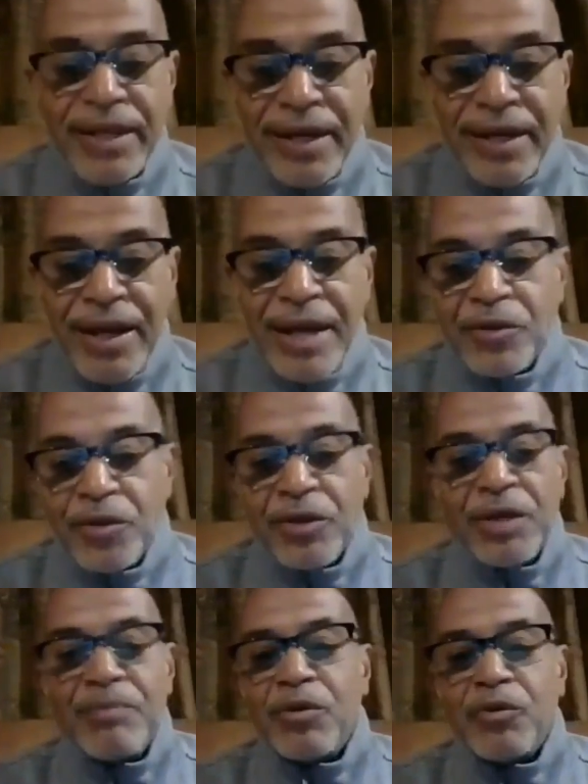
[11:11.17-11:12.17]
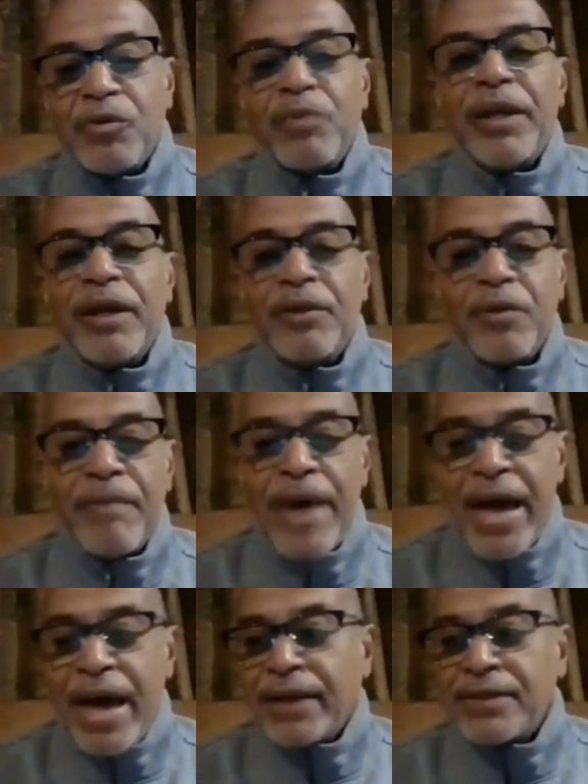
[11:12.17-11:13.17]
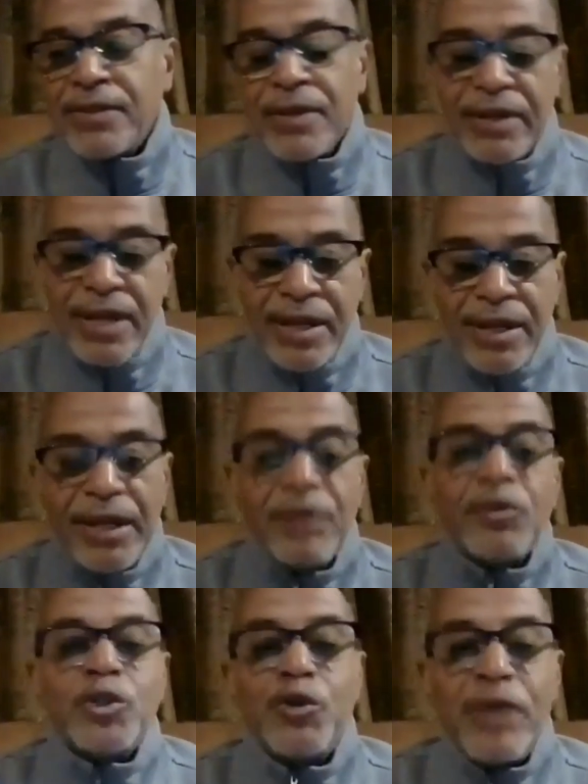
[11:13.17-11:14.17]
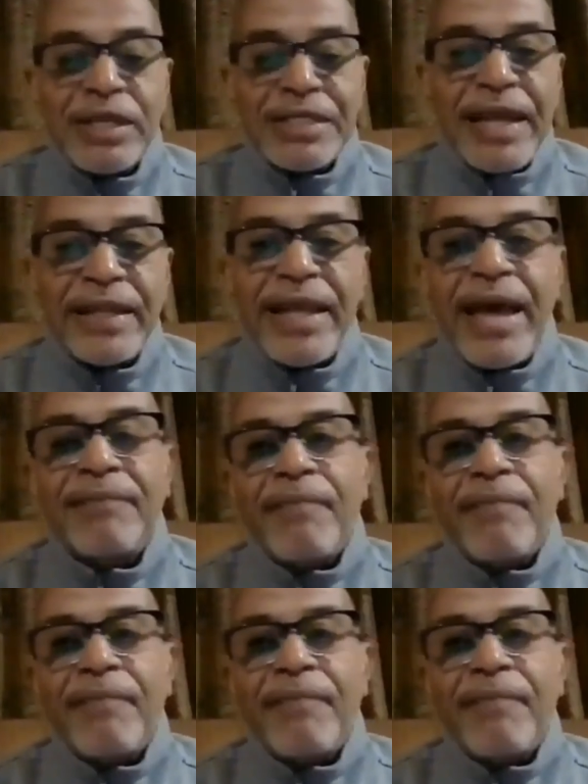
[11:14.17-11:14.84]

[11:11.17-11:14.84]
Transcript: And I know the liberal will play in the back. So little tricks like that.